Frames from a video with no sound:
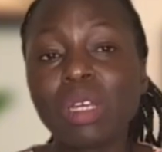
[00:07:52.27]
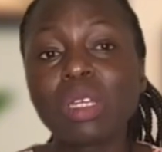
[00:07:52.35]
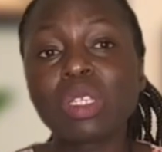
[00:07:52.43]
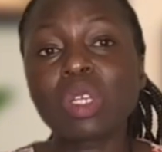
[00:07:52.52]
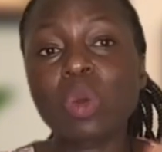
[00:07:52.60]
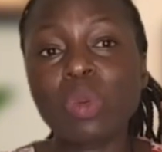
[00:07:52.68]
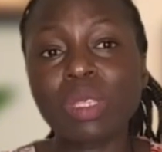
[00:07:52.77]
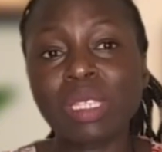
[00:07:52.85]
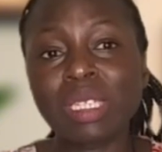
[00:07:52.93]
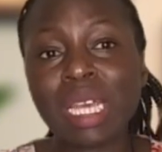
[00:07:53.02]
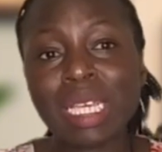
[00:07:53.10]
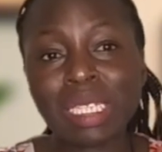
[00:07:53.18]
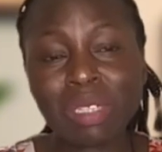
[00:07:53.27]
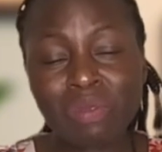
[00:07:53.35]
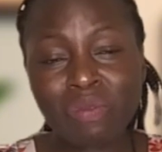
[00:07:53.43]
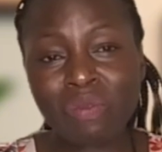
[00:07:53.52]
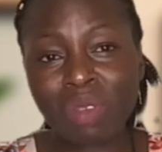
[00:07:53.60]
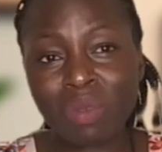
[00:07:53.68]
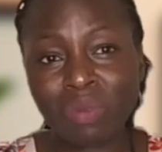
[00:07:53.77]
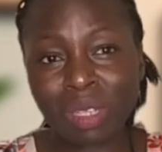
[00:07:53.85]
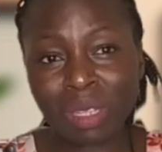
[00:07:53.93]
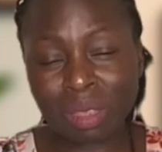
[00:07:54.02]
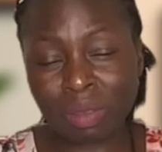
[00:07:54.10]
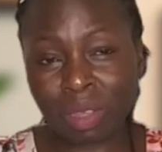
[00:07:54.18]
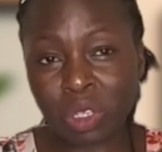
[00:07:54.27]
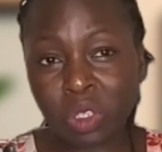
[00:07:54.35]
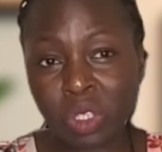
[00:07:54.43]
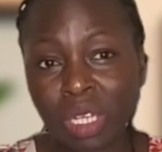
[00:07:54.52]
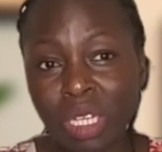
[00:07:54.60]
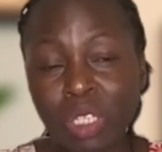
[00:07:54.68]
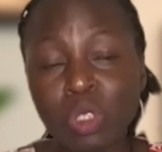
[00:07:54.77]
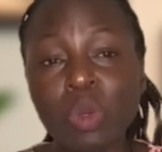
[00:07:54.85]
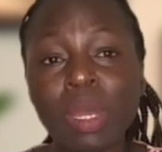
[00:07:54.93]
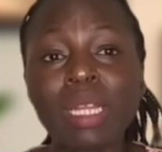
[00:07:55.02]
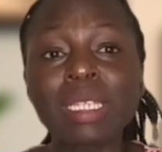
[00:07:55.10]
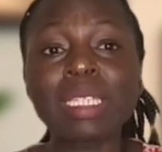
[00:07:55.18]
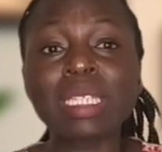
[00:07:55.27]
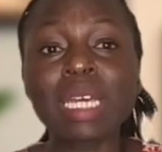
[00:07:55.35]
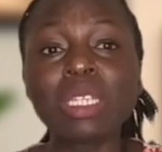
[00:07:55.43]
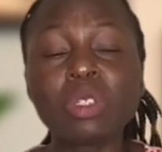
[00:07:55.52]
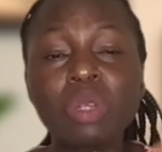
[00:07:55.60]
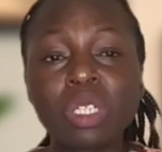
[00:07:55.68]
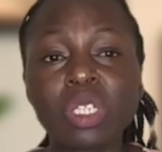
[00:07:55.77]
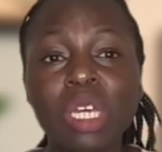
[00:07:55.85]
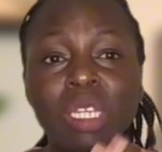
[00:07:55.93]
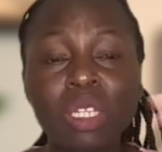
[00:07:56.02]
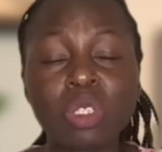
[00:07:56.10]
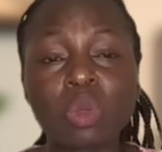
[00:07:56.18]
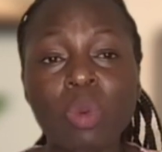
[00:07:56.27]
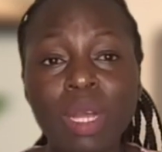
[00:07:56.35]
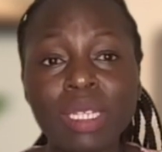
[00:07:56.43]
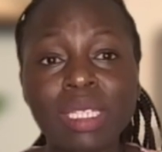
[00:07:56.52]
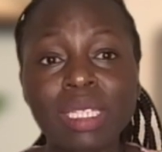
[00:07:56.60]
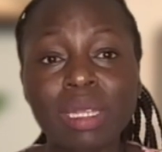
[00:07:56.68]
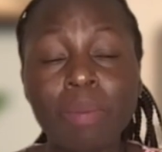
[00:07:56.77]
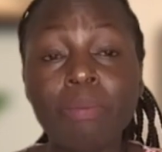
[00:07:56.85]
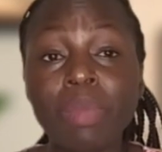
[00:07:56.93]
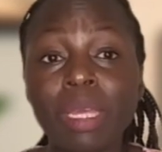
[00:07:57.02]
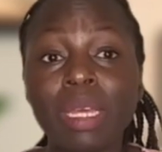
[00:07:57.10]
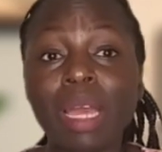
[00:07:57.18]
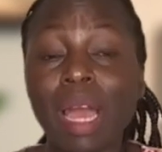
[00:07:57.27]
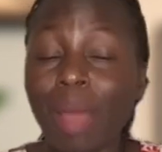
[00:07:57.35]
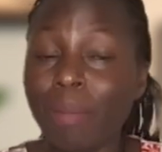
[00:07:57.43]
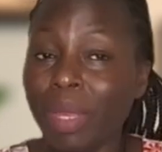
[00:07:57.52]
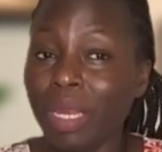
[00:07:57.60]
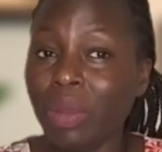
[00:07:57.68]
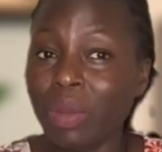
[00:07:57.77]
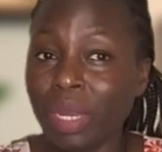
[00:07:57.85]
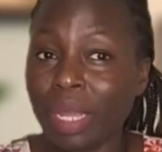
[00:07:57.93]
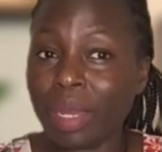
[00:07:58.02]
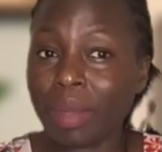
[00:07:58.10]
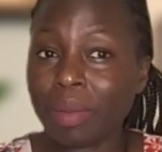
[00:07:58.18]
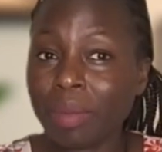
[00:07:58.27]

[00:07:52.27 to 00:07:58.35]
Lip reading: So with just 50,000 shillings, you can start your journey towards being a millionaire.